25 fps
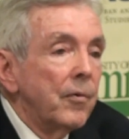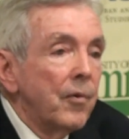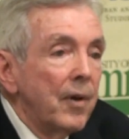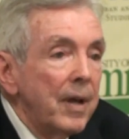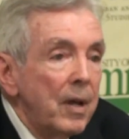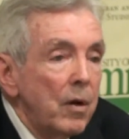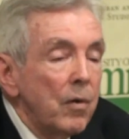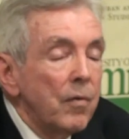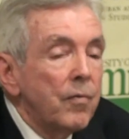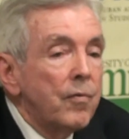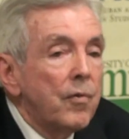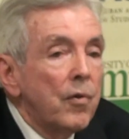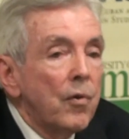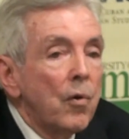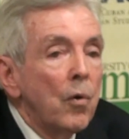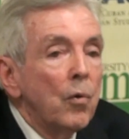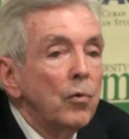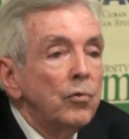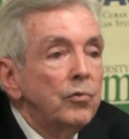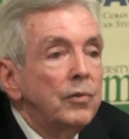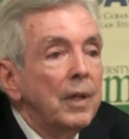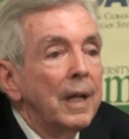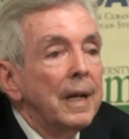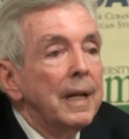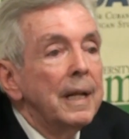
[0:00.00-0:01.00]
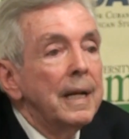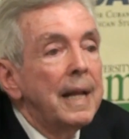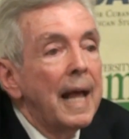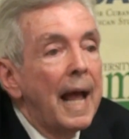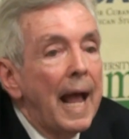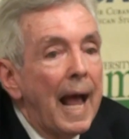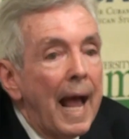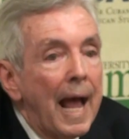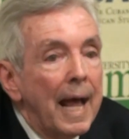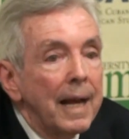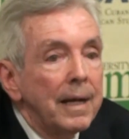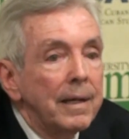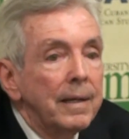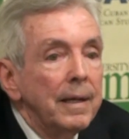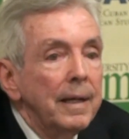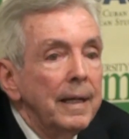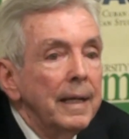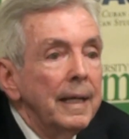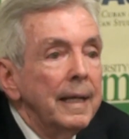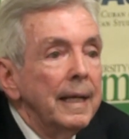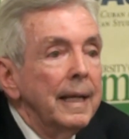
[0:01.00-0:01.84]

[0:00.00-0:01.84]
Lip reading: rate of growth that it had